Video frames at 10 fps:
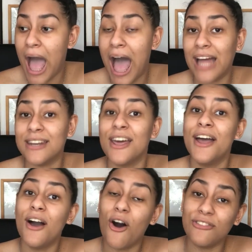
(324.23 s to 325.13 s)
and
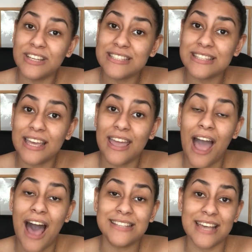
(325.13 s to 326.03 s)
obviously,
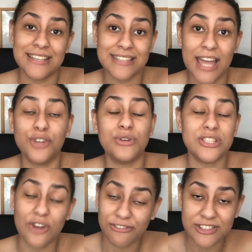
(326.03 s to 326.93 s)
as I said,
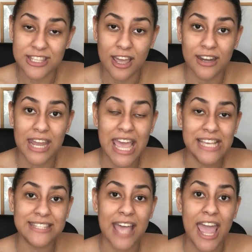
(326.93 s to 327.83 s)
Kristofferson
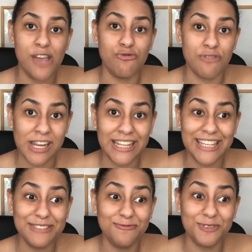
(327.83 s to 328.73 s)
is a
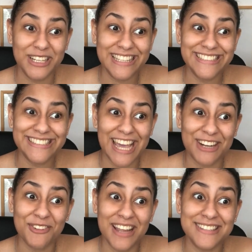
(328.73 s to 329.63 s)
really, really
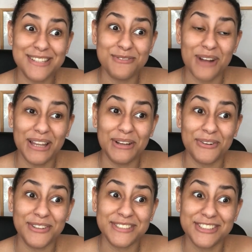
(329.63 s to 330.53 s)
decorated
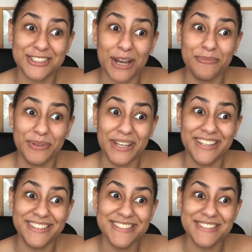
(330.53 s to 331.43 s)
Rallycross
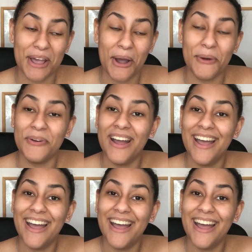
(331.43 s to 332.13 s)
champion, so